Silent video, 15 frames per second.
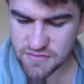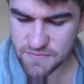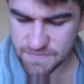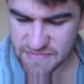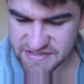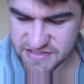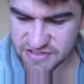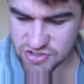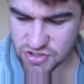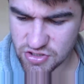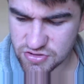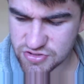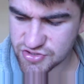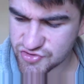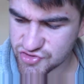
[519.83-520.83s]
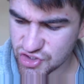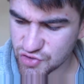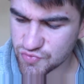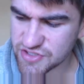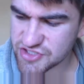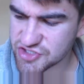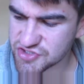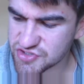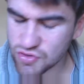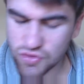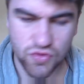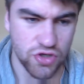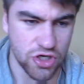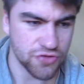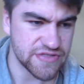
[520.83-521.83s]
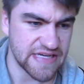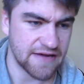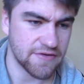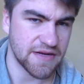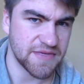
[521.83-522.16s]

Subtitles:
Mason Cox, Joe Richards all go down.